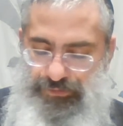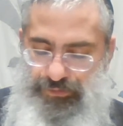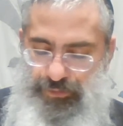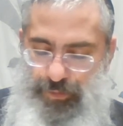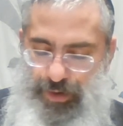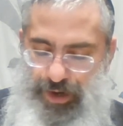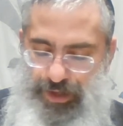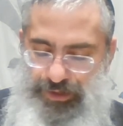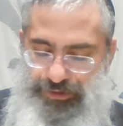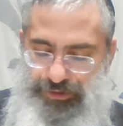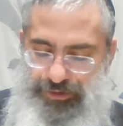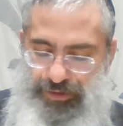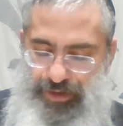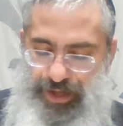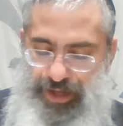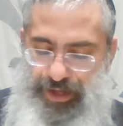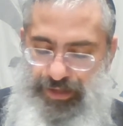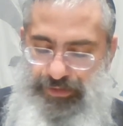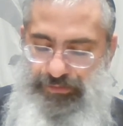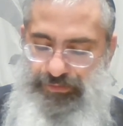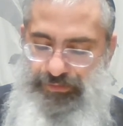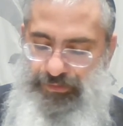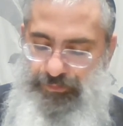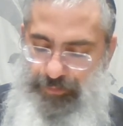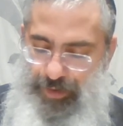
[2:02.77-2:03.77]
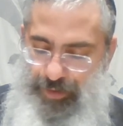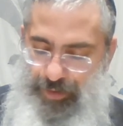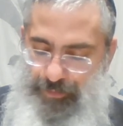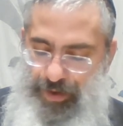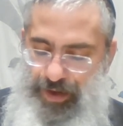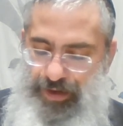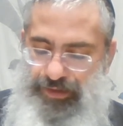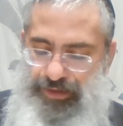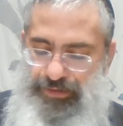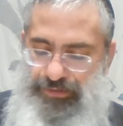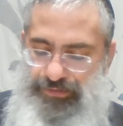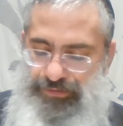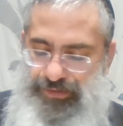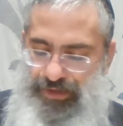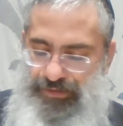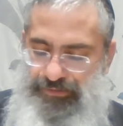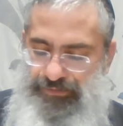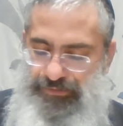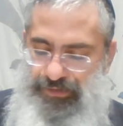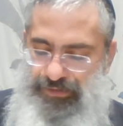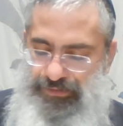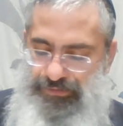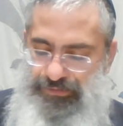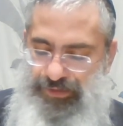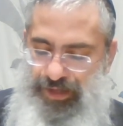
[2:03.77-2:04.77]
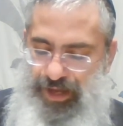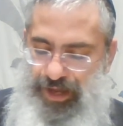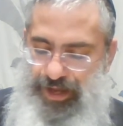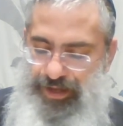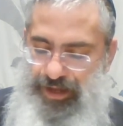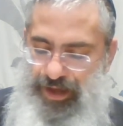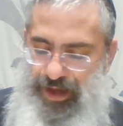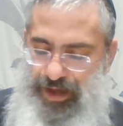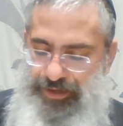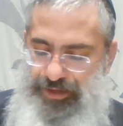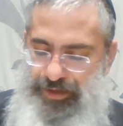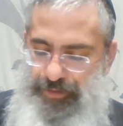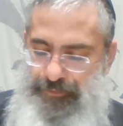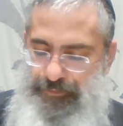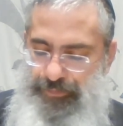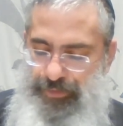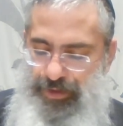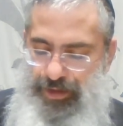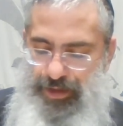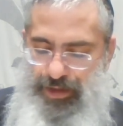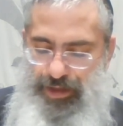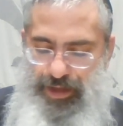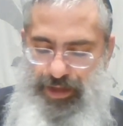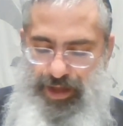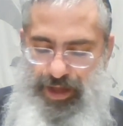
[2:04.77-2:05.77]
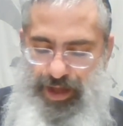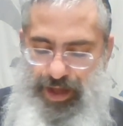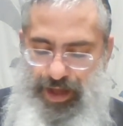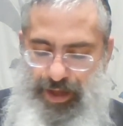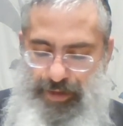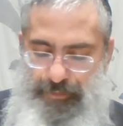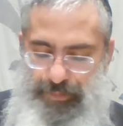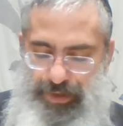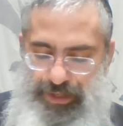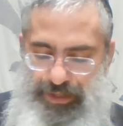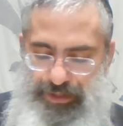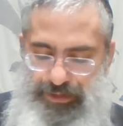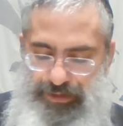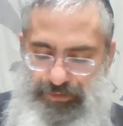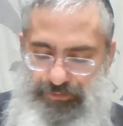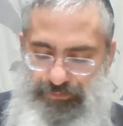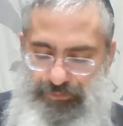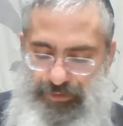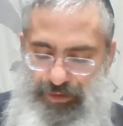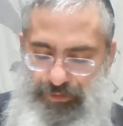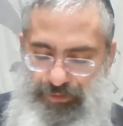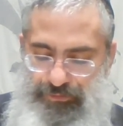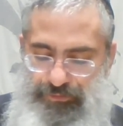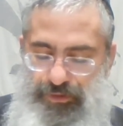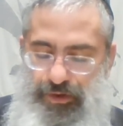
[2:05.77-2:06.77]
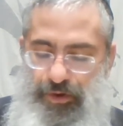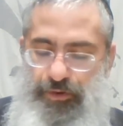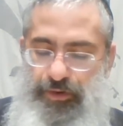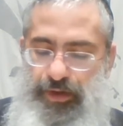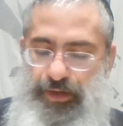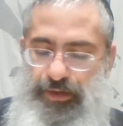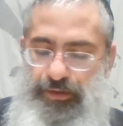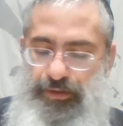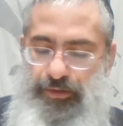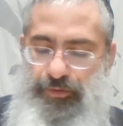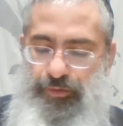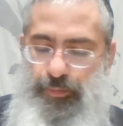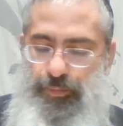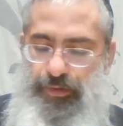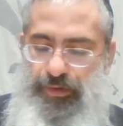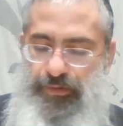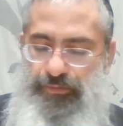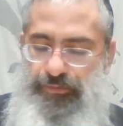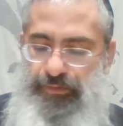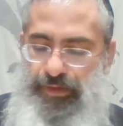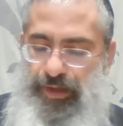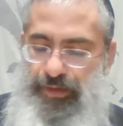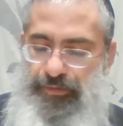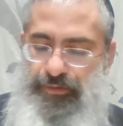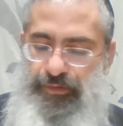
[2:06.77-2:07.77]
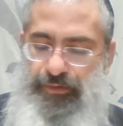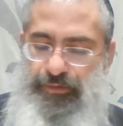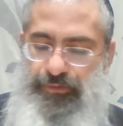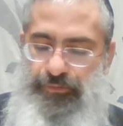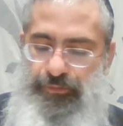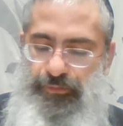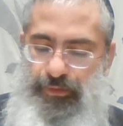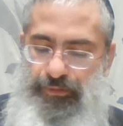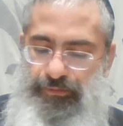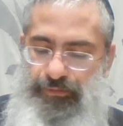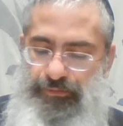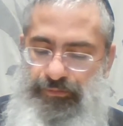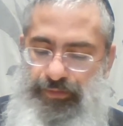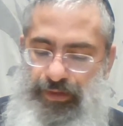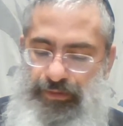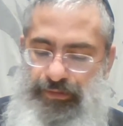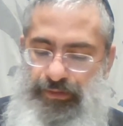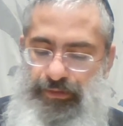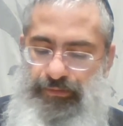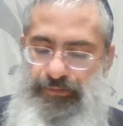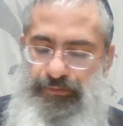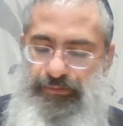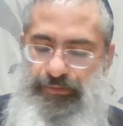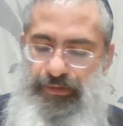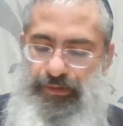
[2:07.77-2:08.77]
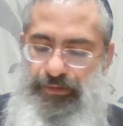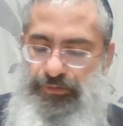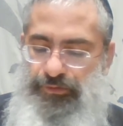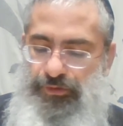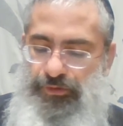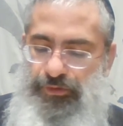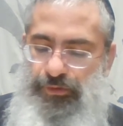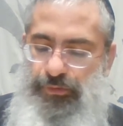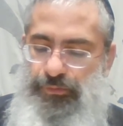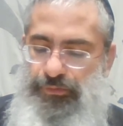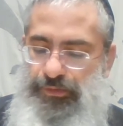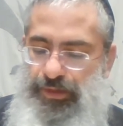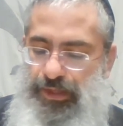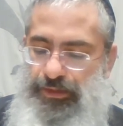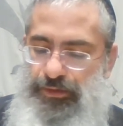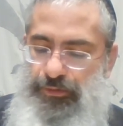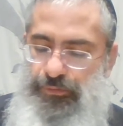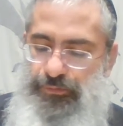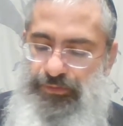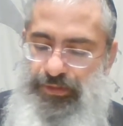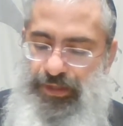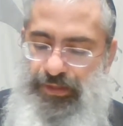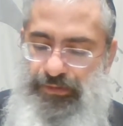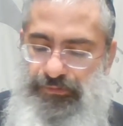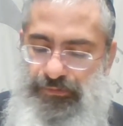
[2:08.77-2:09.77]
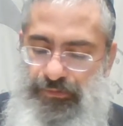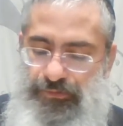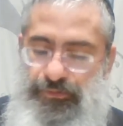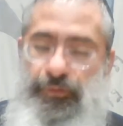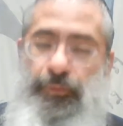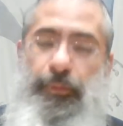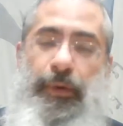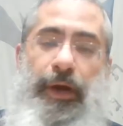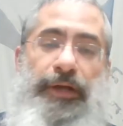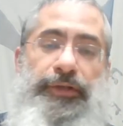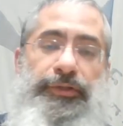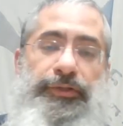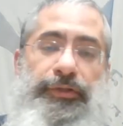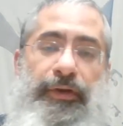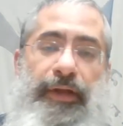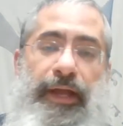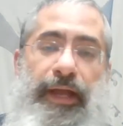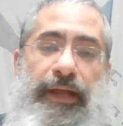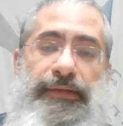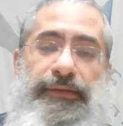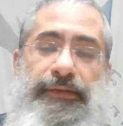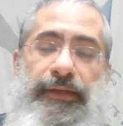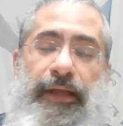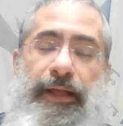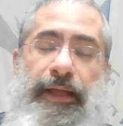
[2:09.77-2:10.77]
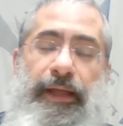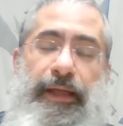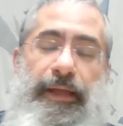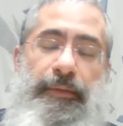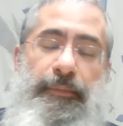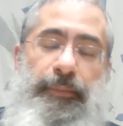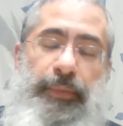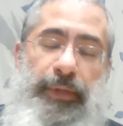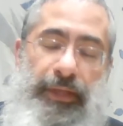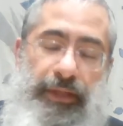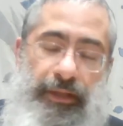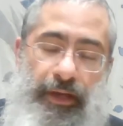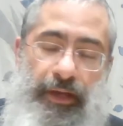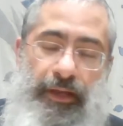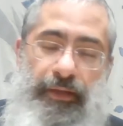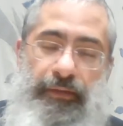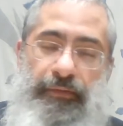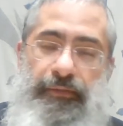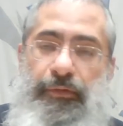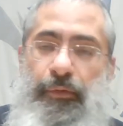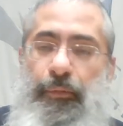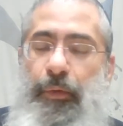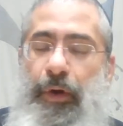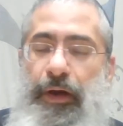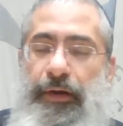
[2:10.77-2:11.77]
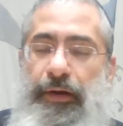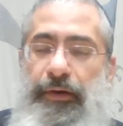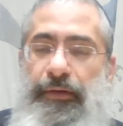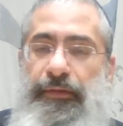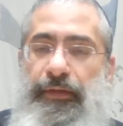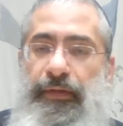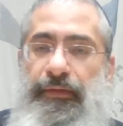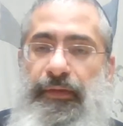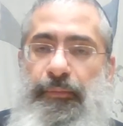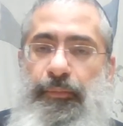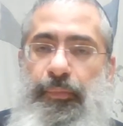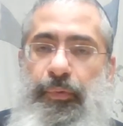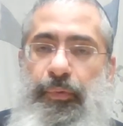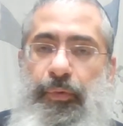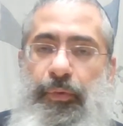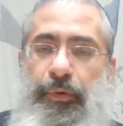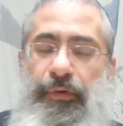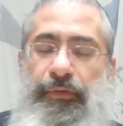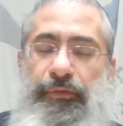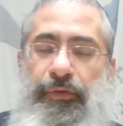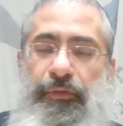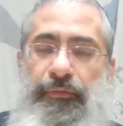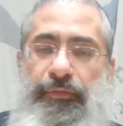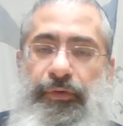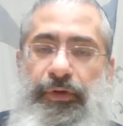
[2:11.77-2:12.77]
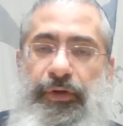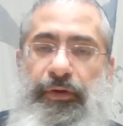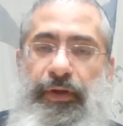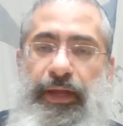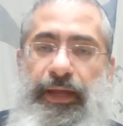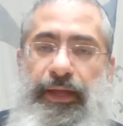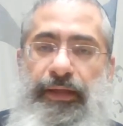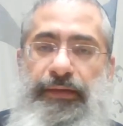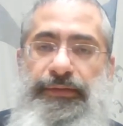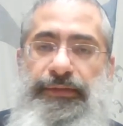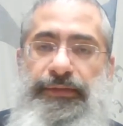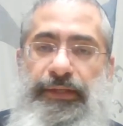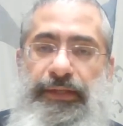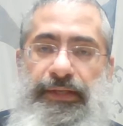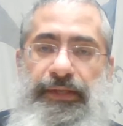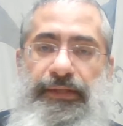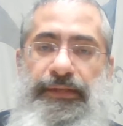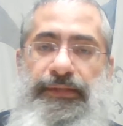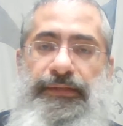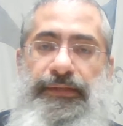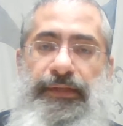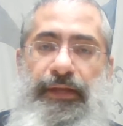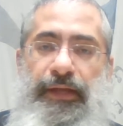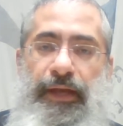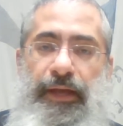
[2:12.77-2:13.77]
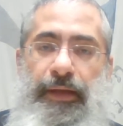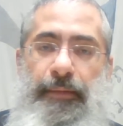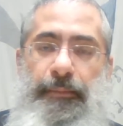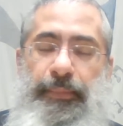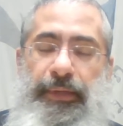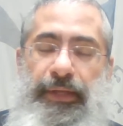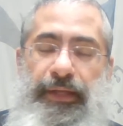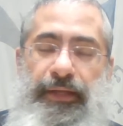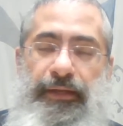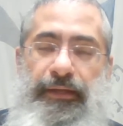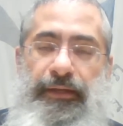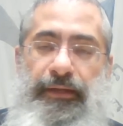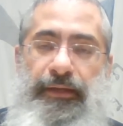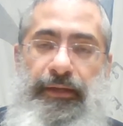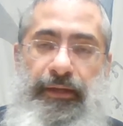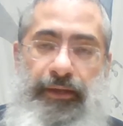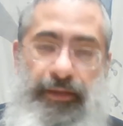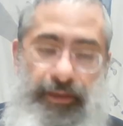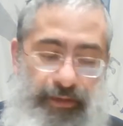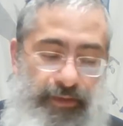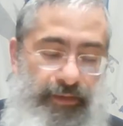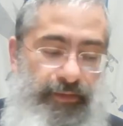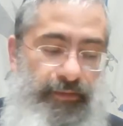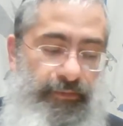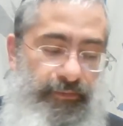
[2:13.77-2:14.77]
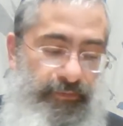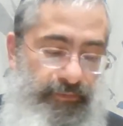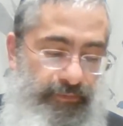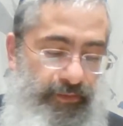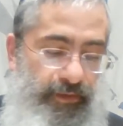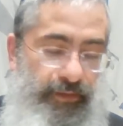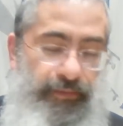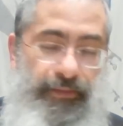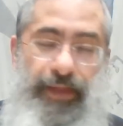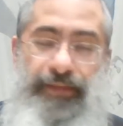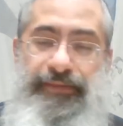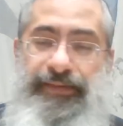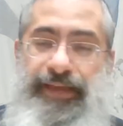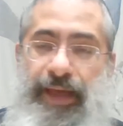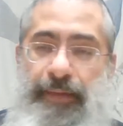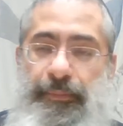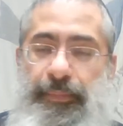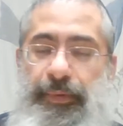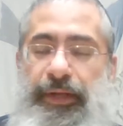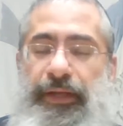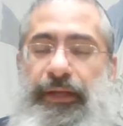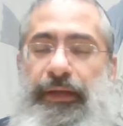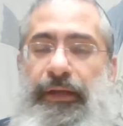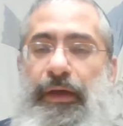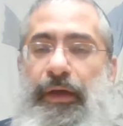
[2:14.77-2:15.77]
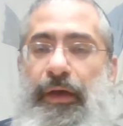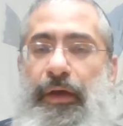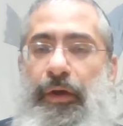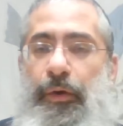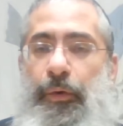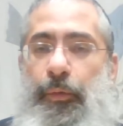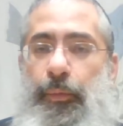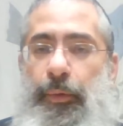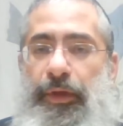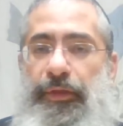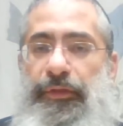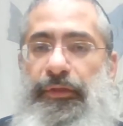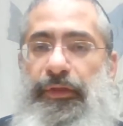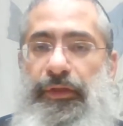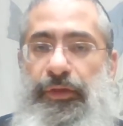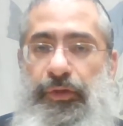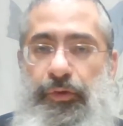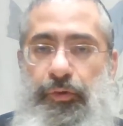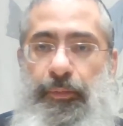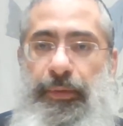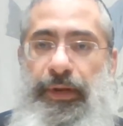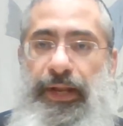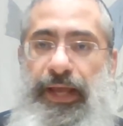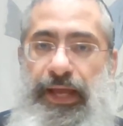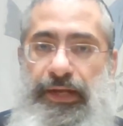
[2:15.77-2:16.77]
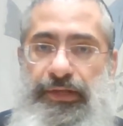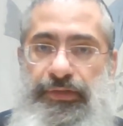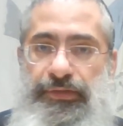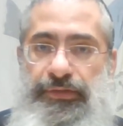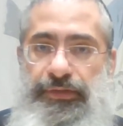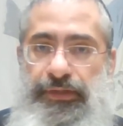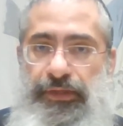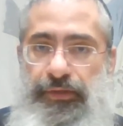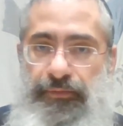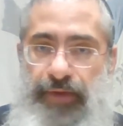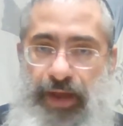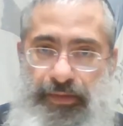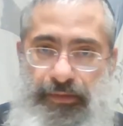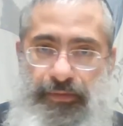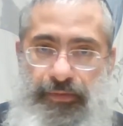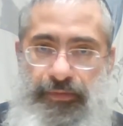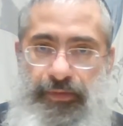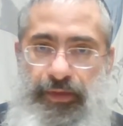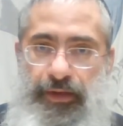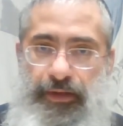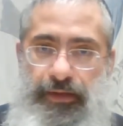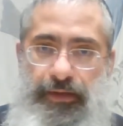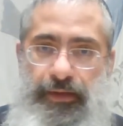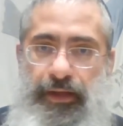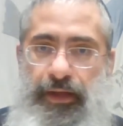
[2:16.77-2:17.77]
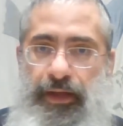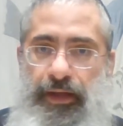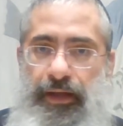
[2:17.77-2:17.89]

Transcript: to wash your hands. Maimonides says this, Chayei Adam, uh, Minhag Yisrael Torah, numerous other sources say this. So you should use a utensil to wash your hands because the water then that pours over your hands is uh, being, uh, is uh, that's happening with human agency rather than